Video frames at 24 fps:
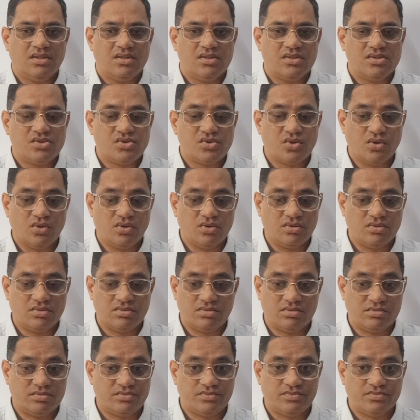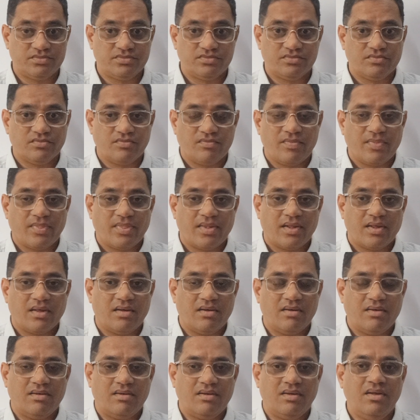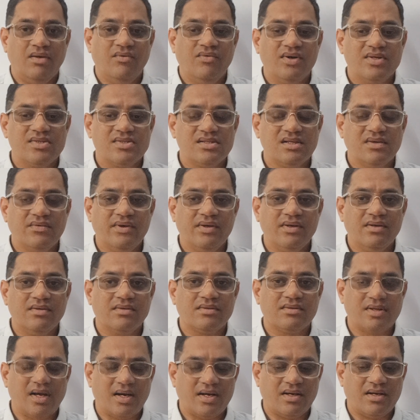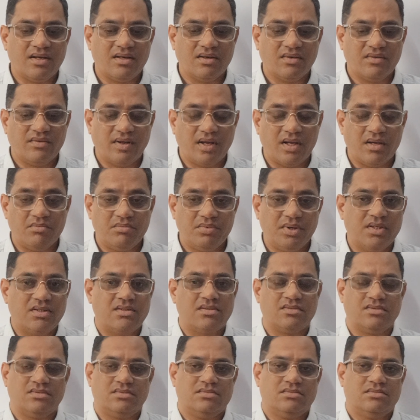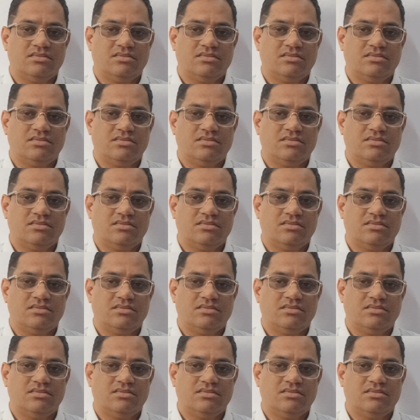So he was living that kind of life, but